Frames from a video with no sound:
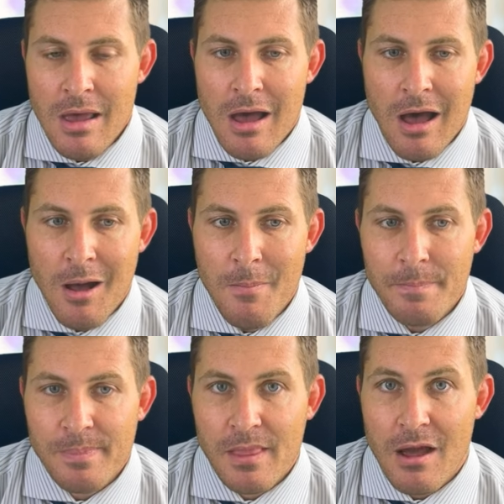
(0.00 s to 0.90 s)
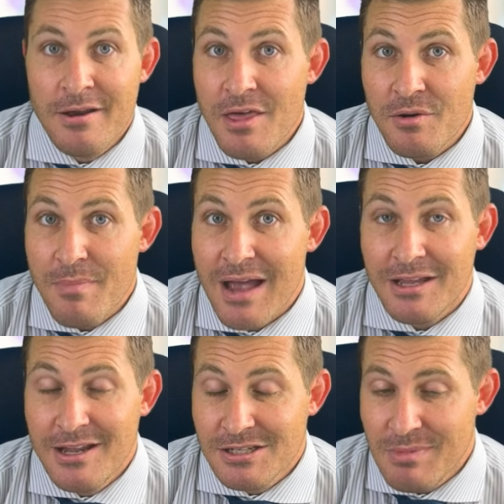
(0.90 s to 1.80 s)
Um, another
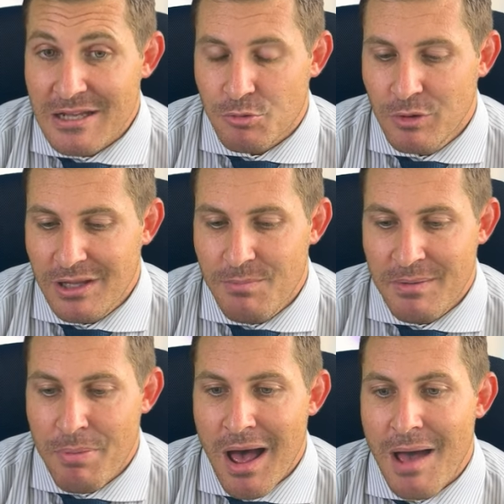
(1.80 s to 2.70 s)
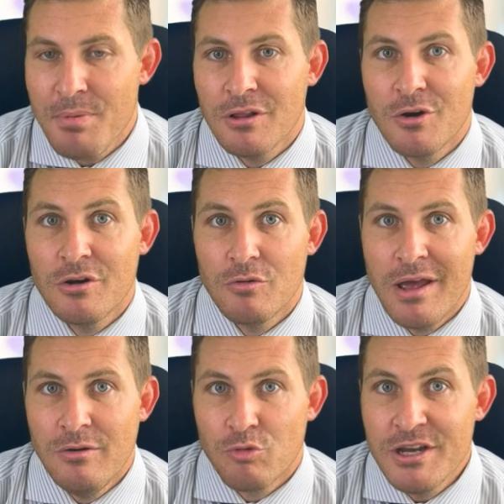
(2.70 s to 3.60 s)
mechanism that's really been popular in,
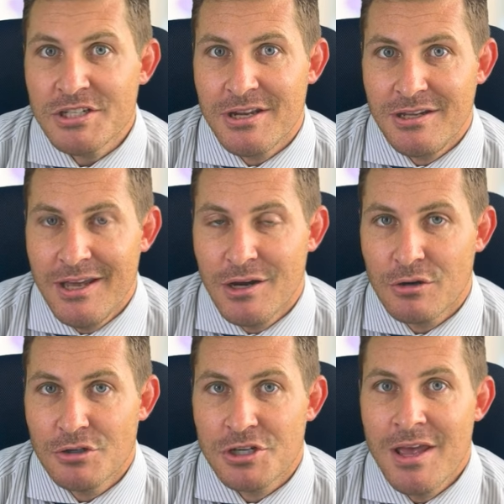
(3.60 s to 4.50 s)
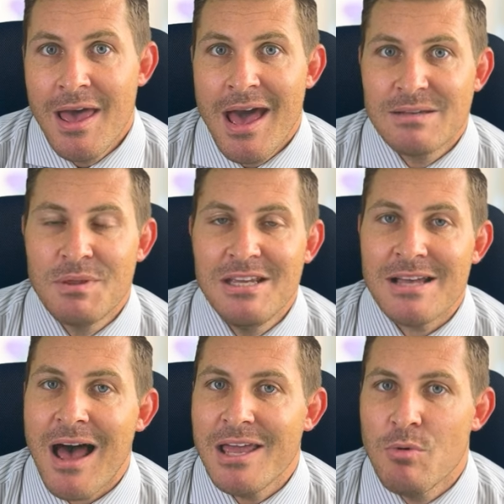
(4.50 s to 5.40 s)
in recent years has been these
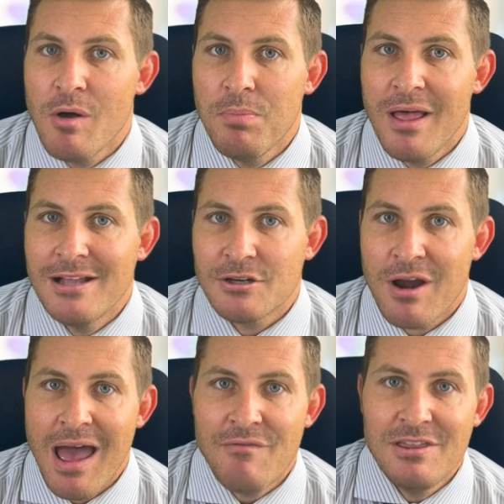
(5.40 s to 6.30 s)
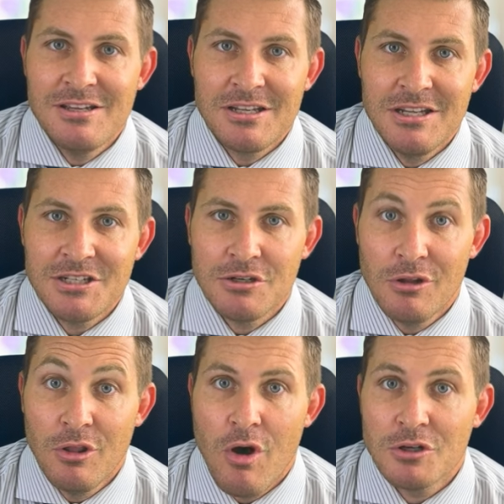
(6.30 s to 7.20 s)
I U L plans are having these additional
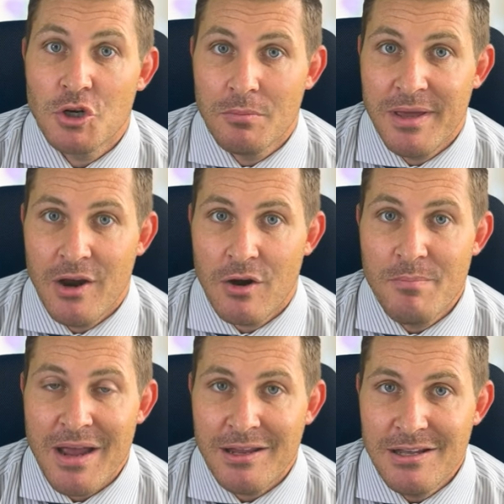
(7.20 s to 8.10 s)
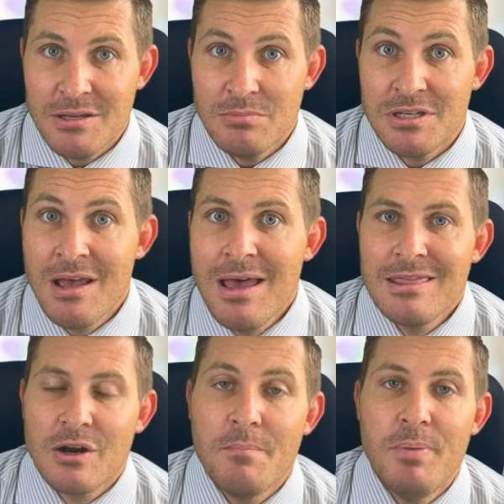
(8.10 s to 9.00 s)
long-term care mechanisms
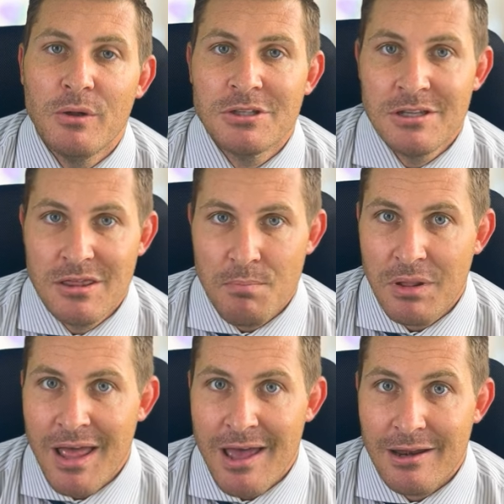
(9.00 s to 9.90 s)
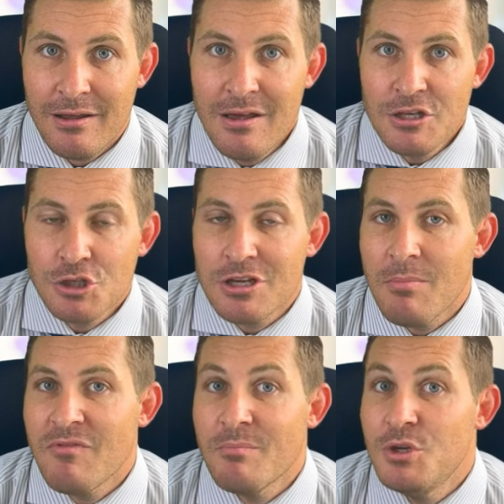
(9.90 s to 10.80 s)
that are built into the plan. So some
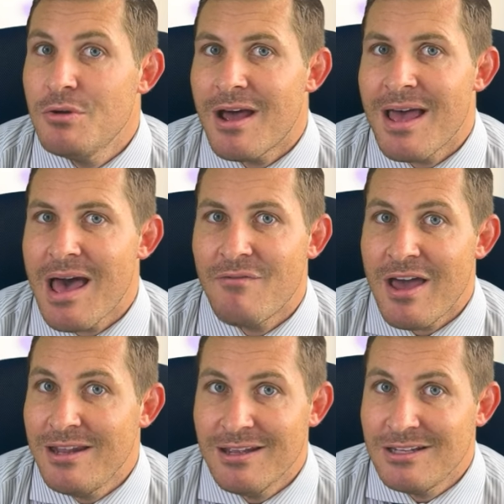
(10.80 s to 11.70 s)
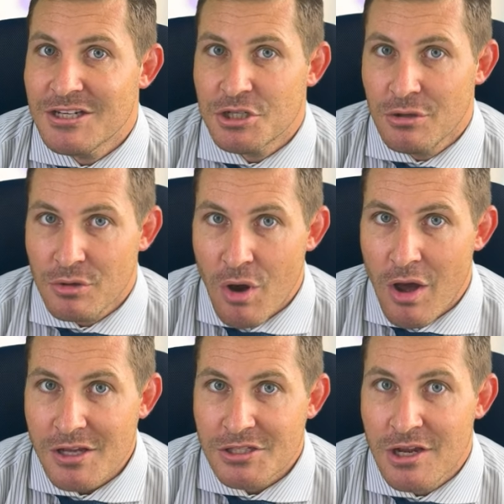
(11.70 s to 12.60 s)
of them do not have any additional
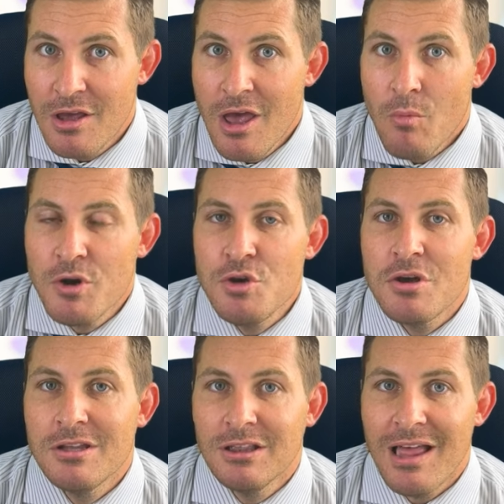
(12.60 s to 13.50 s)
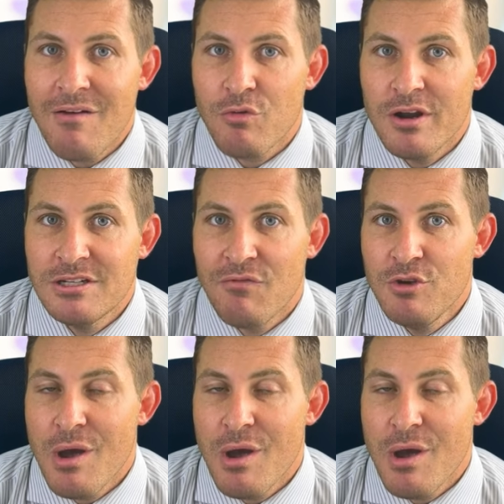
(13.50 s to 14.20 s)
cost, where you could leverage if you